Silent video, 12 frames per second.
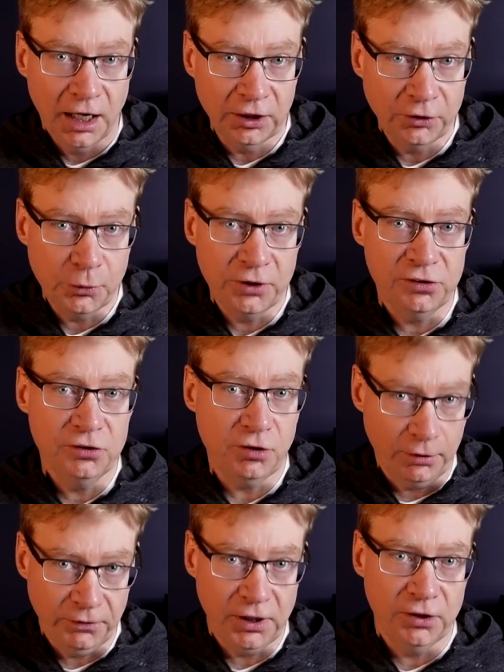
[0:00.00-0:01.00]
In other words,
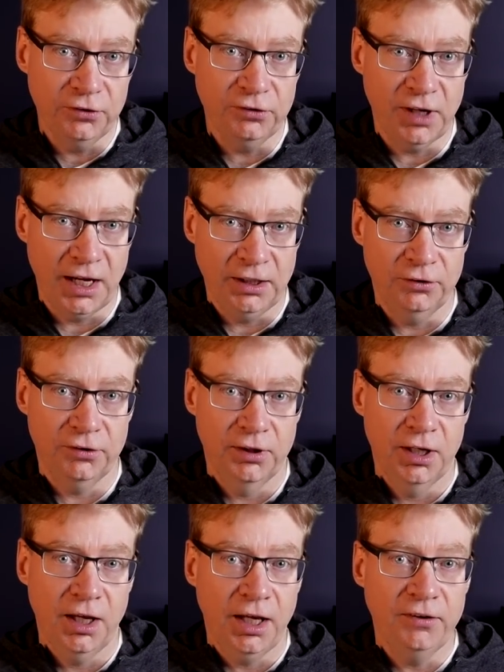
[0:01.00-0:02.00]
nothing has changed,
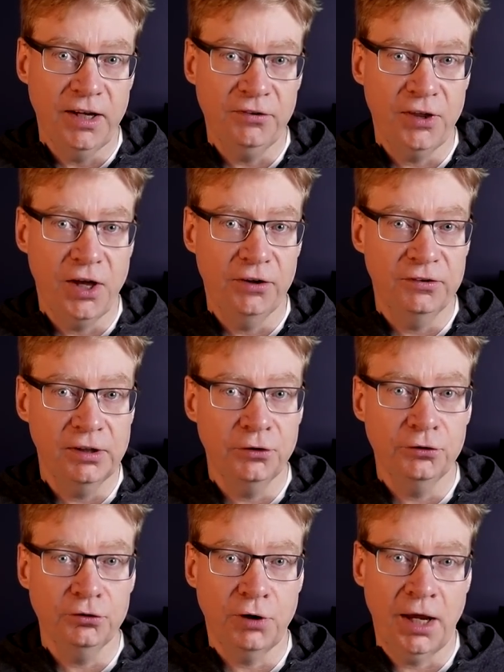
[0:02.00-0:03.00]
and Tesla are still
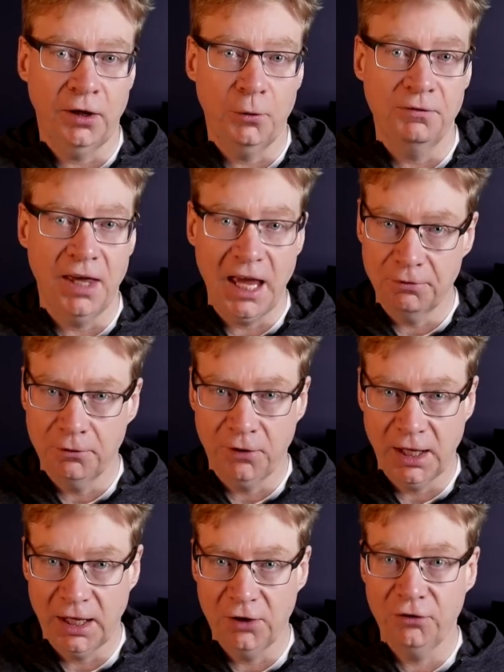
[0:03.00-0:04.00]
on track with
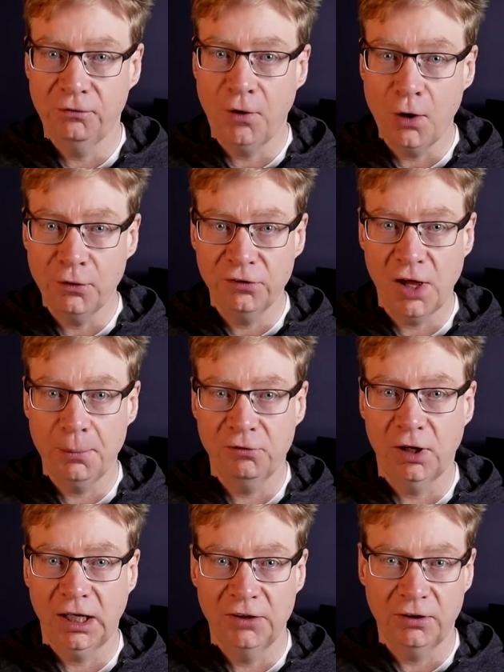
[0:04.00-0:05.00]
everything as far as
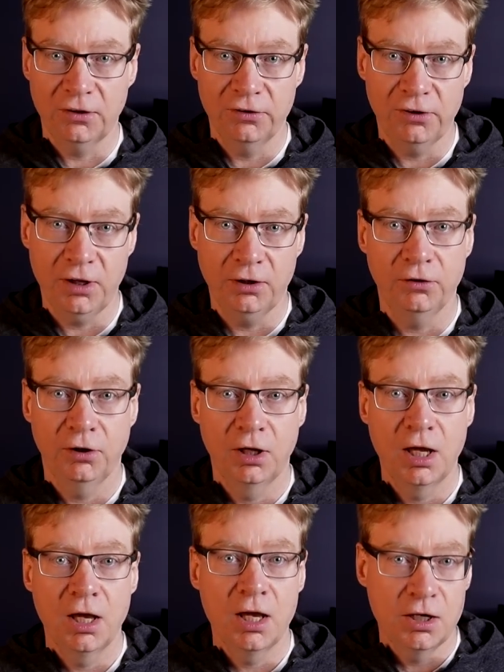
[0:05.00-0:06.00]
Cybertruck is concerned.
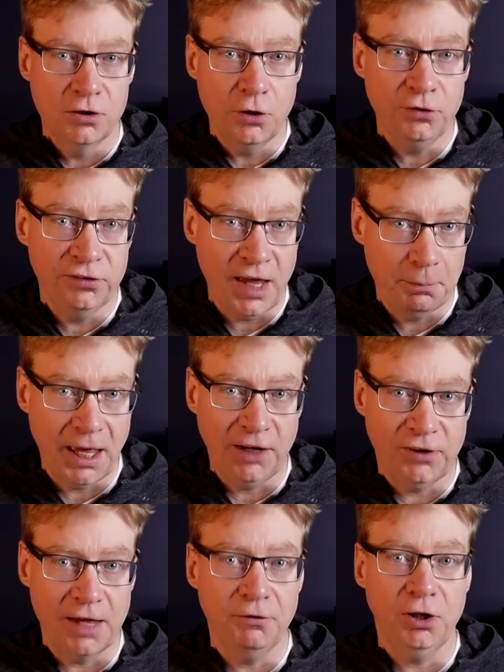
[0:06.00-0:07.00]
No
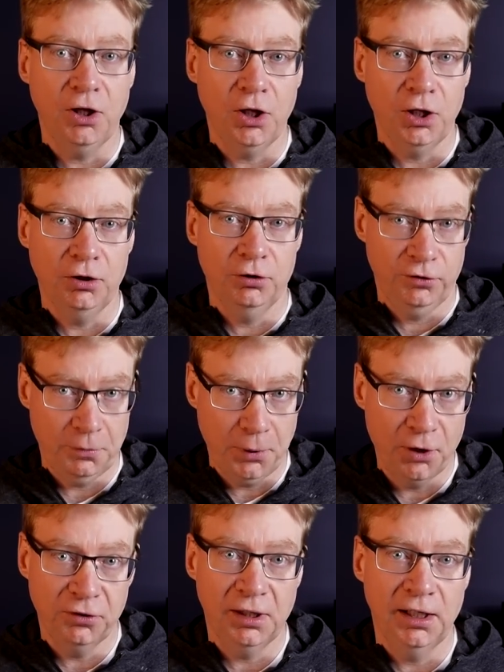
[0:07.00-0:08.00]
setbacks have occurred,
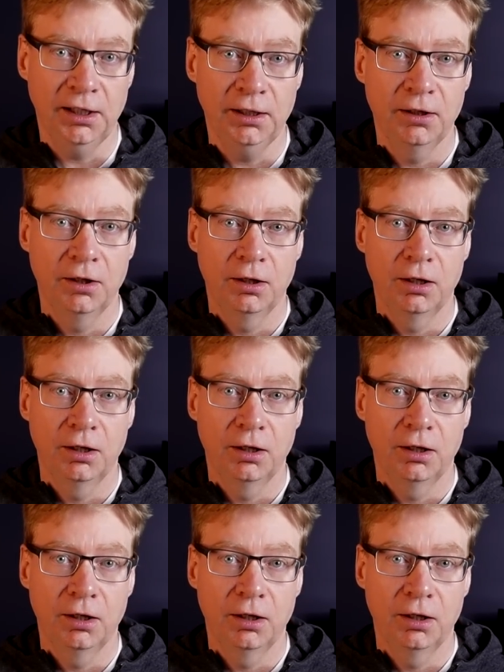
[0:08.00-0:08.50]
supposedly.